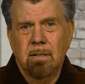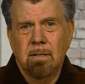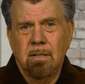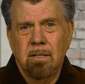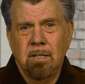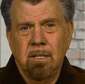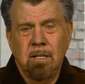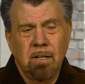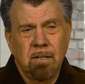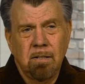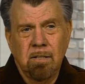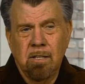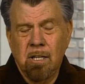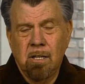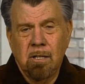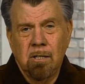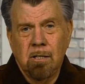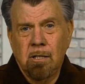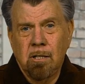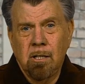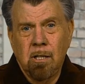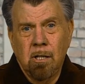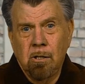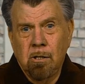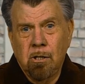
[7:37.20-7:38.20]

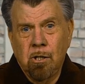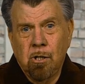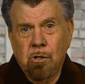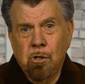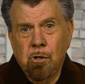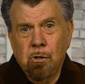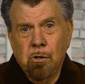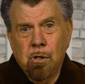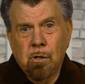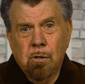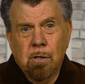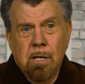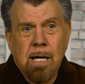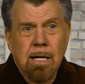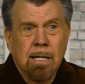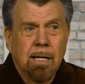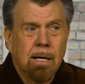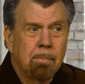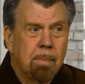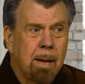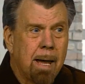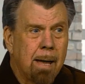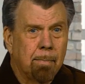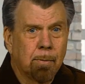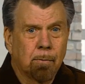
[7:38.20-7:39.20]
You do your daily
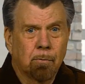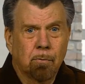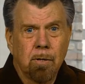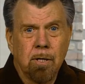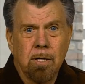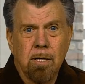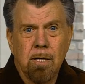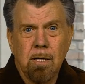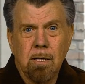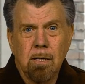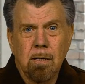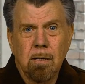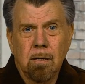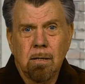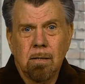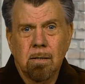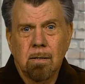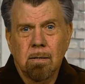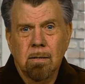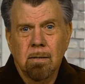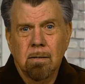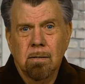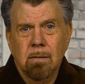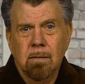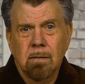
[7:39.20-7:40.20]
Bible reading.
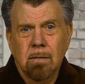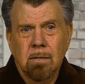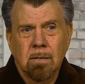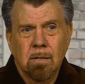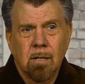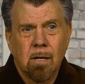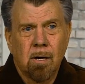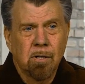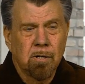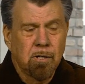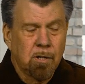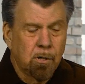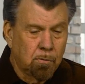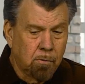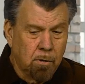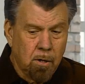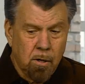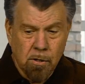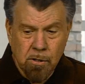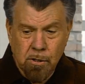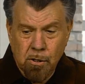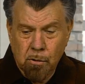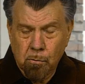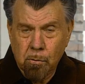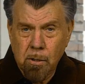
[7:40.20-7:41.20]
Are
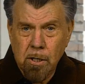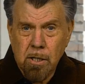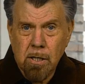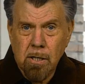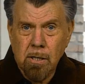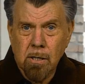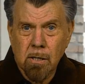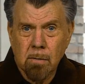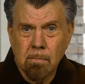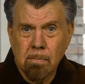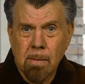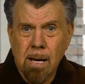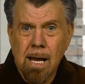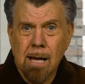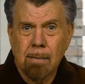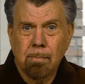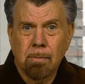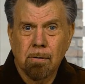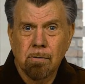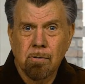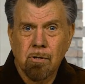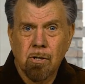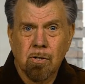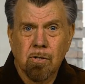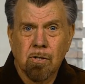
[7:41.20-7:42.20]
you reading your Bible
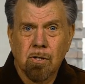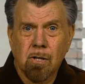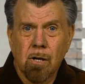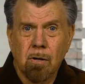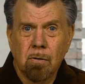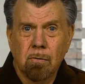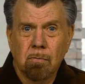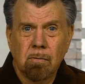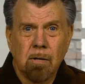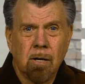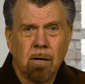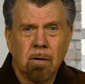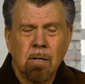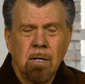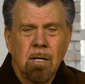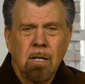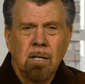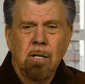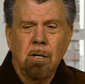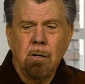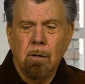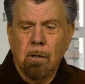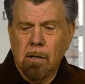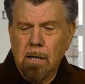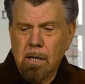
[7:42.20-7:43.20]
just so...
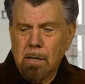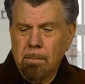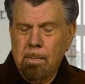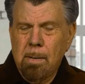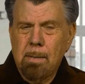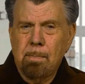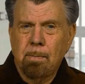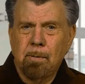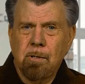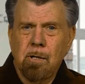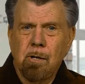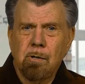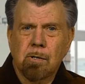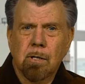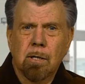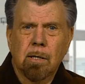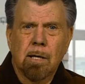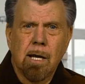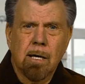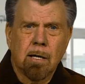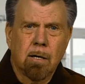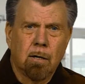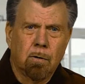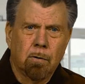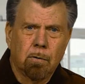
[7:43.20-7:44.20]
a lot of people use it
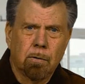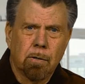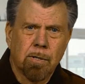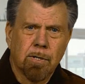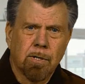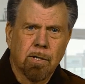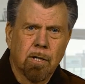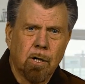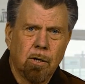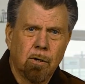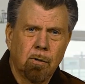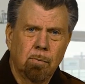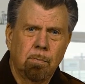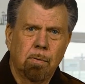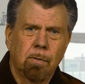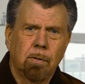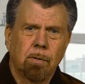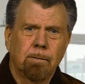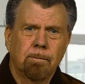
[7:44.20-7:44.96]
like a horoscope.